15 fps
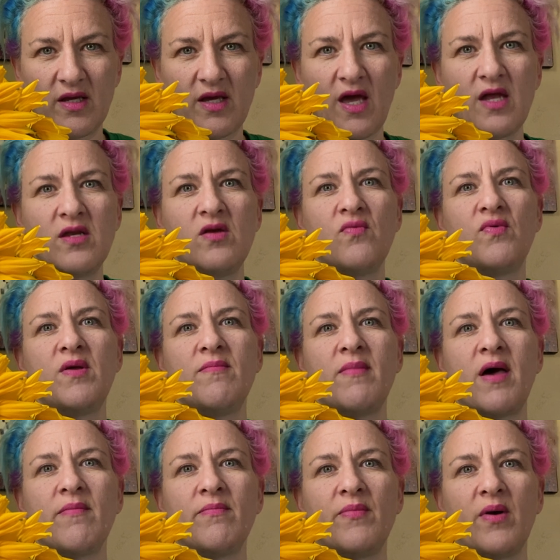Can you
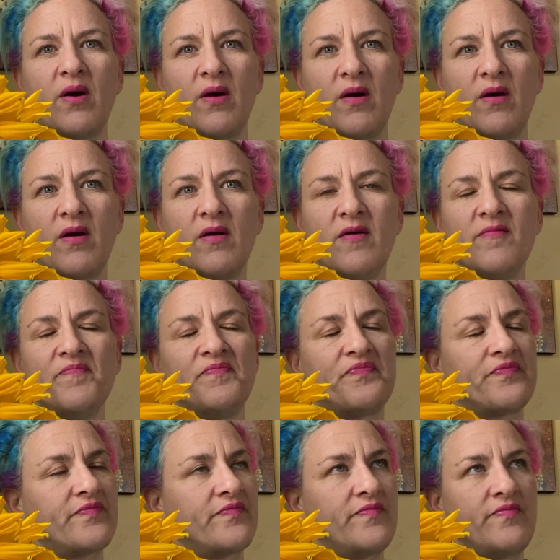remember
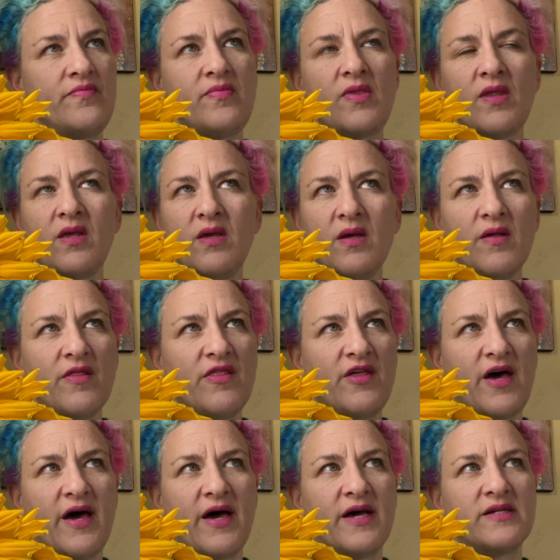
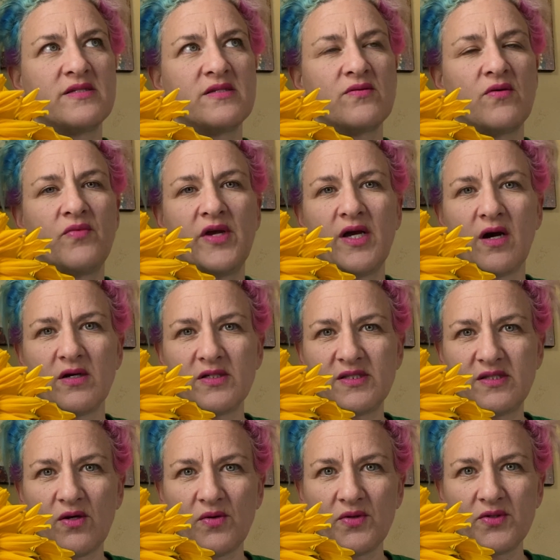that we are
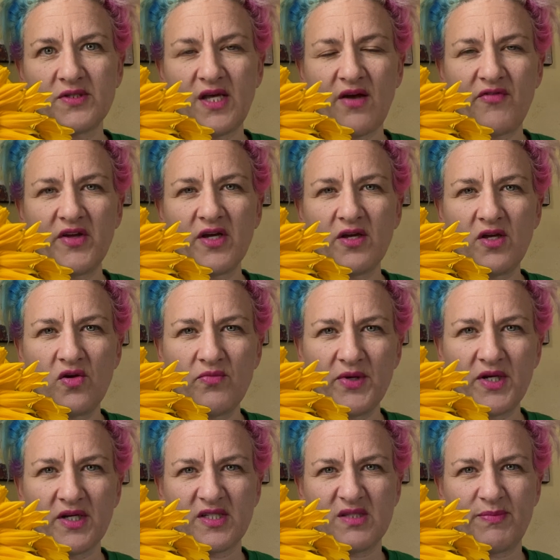souls having a
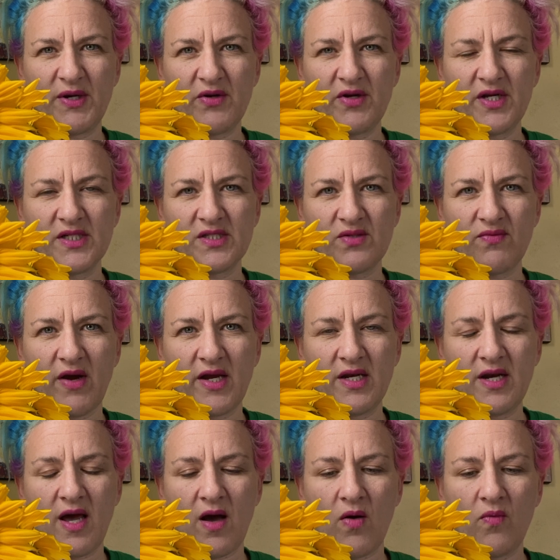human experience
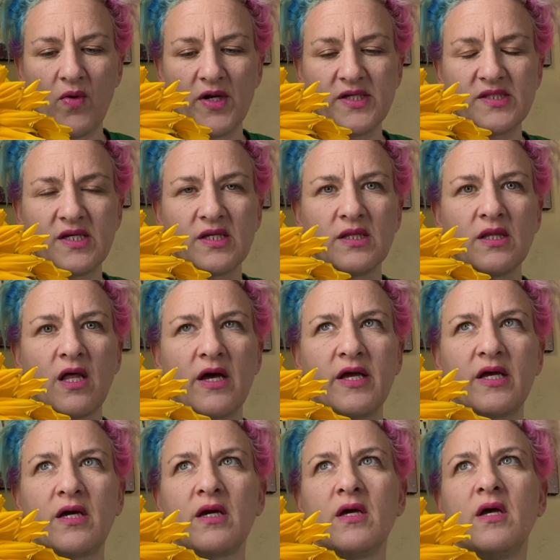right now? What is it
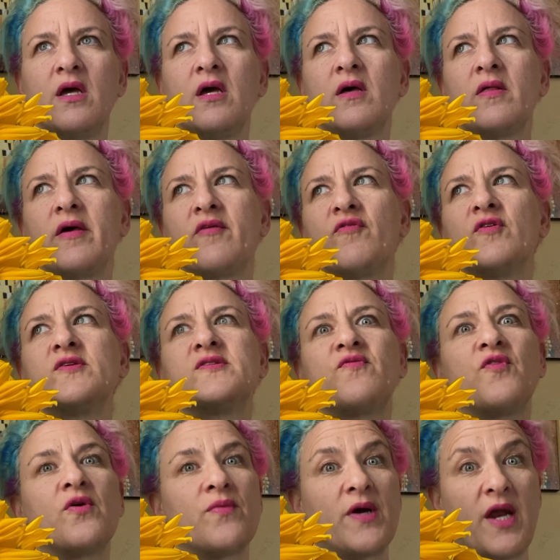like first,
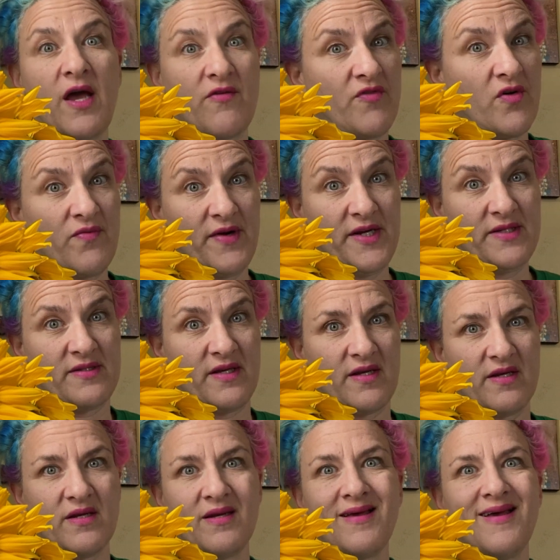for whatever
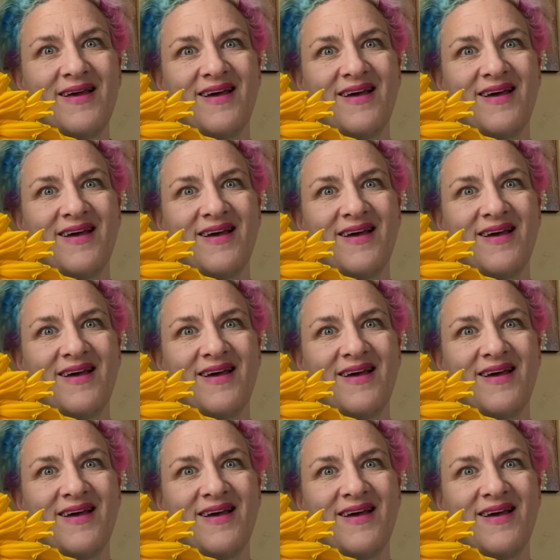reason,